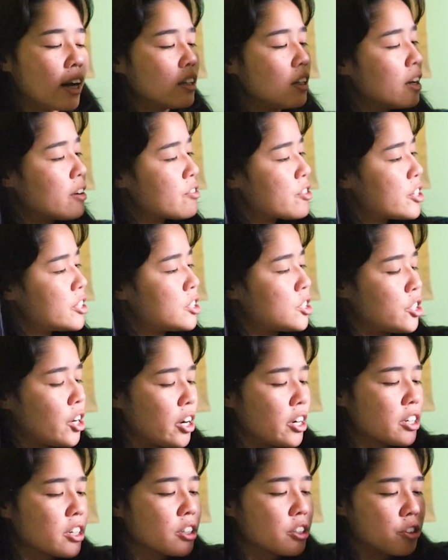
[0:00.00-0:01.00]
I love the
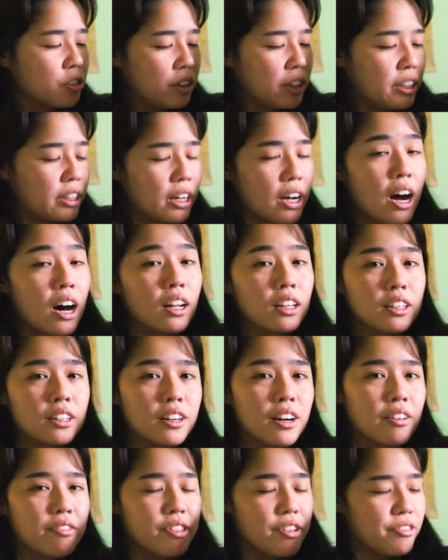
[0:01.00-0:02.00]
dark green
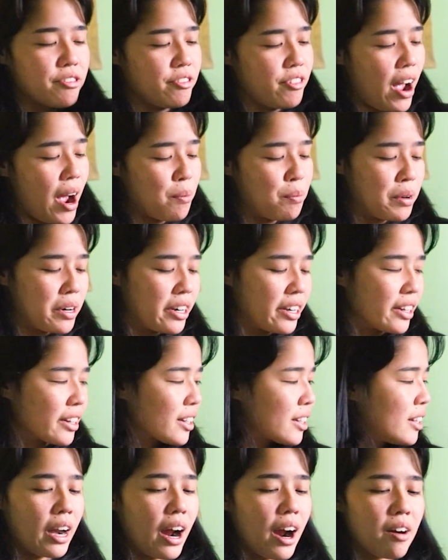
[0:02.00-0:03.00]
color of the
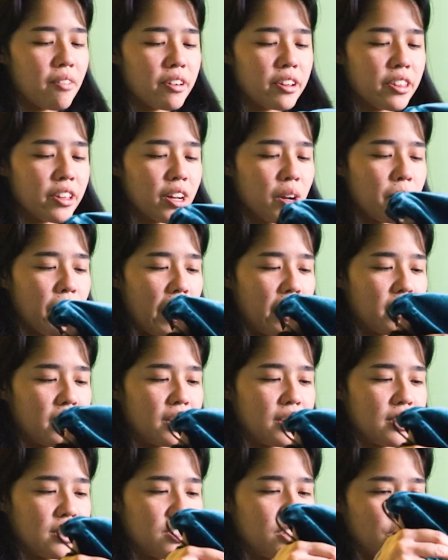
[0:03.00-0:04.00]
fabric, and everything about
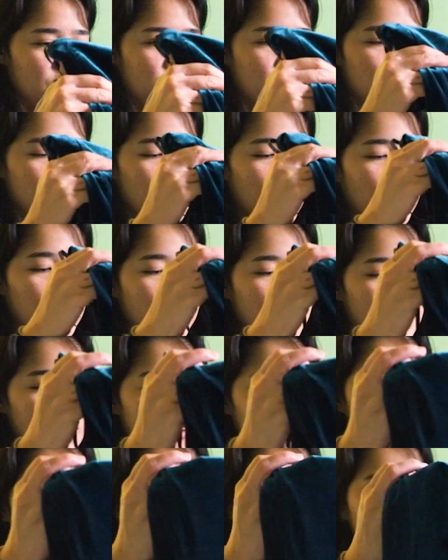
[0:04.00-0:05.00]
it is just so
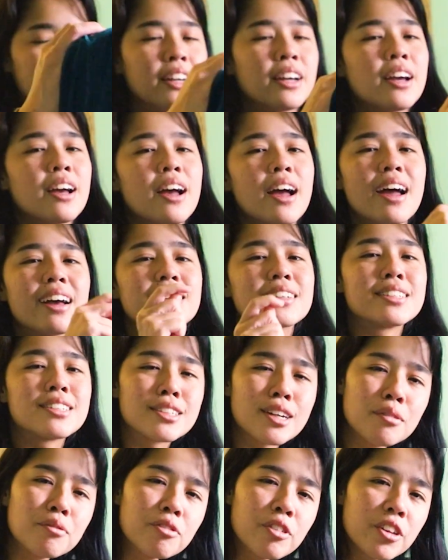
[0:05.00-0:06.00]
lovely,
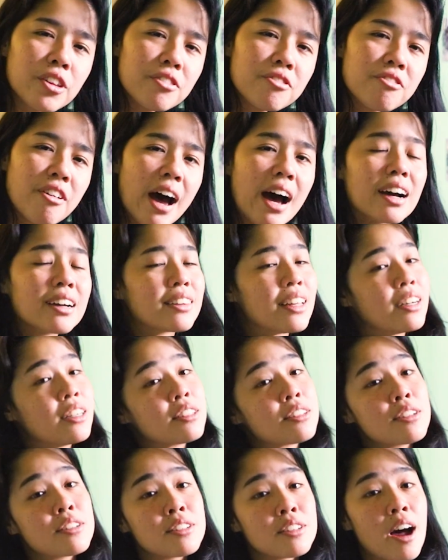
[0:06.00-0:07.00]
except for the fact that
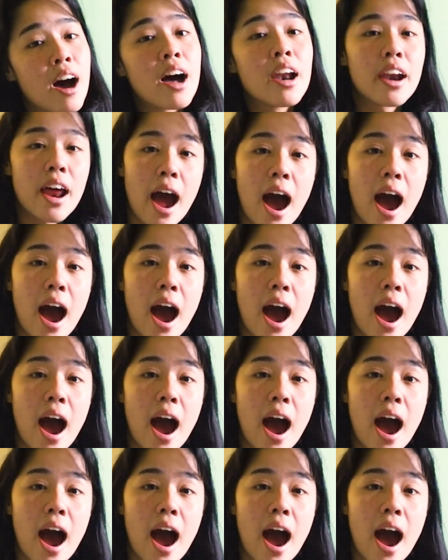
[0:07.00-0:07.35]
it does not